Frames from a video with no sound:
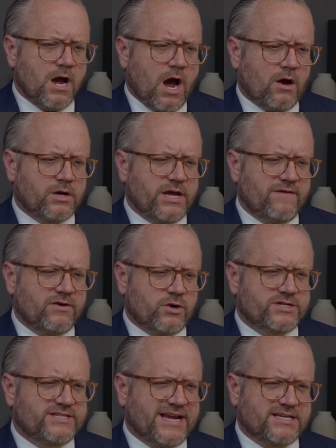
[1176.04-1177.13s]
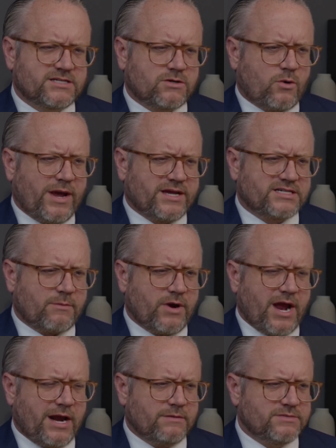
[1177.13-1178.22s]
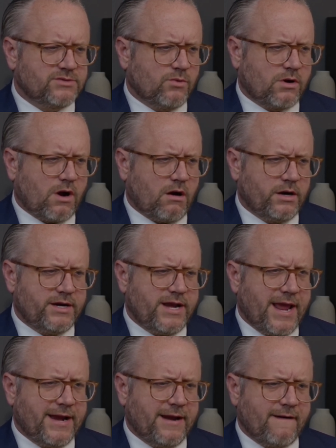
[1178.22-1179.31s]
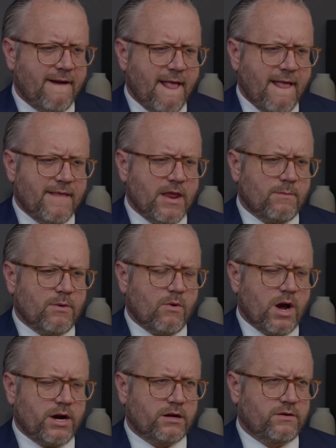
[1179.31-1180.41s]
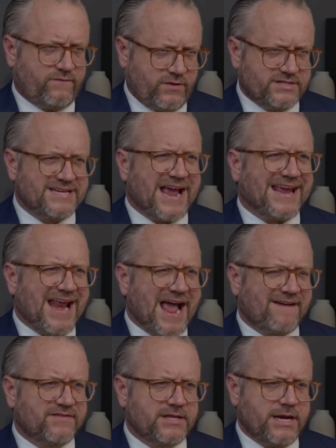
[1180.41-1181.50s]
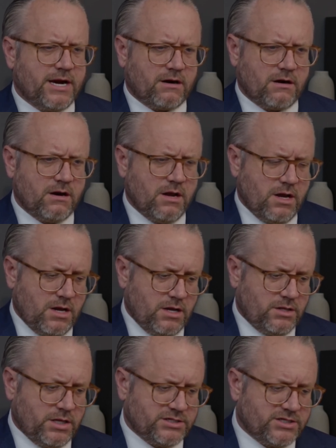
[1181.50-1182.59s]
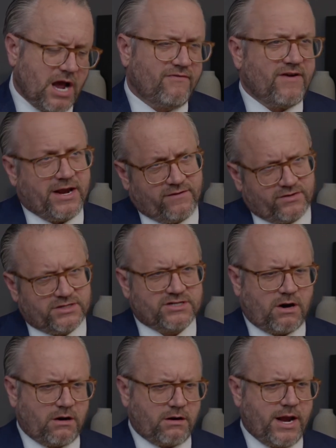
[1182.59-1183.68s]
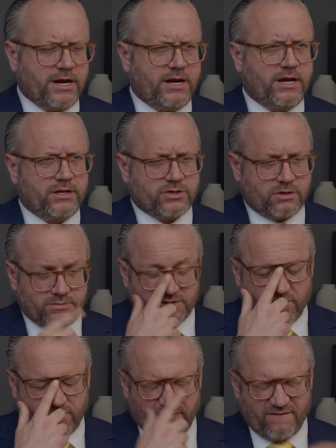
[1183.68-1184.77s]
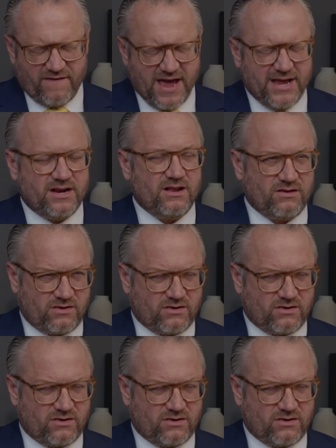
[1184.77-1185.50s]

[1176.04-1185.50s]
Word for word: I'll give you six quick summary items and we'll call it a day here. Number one, for the second half of the year, the soft landing versus hard landing in terms of the Fed